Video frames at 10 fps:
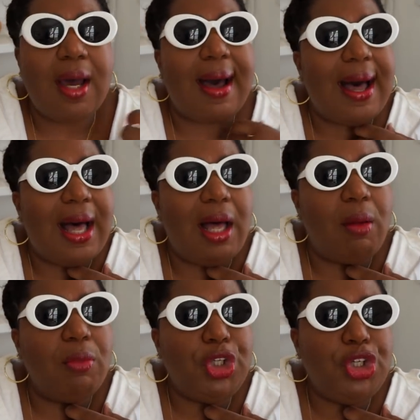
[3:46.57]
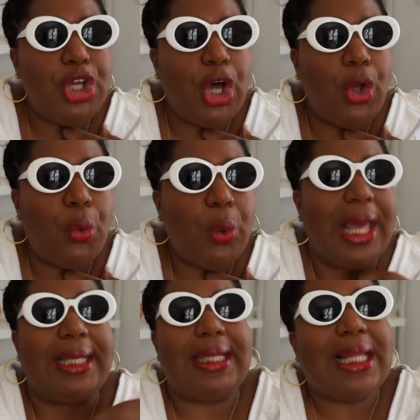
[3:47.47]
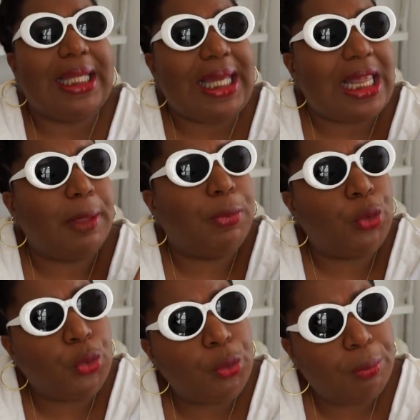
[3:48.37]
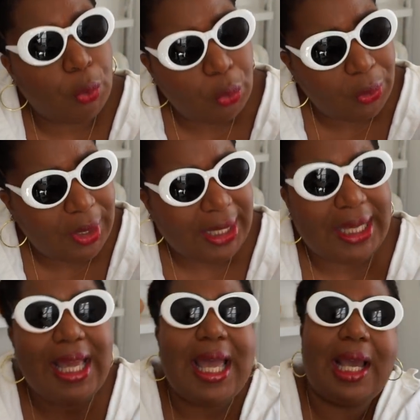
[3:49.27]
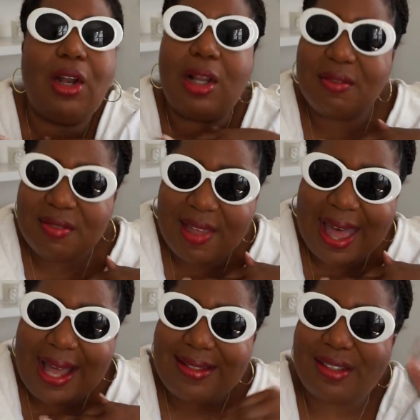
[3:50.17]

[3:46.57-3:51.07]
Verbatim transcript: um, you know, yelling at the pool boy and all of that.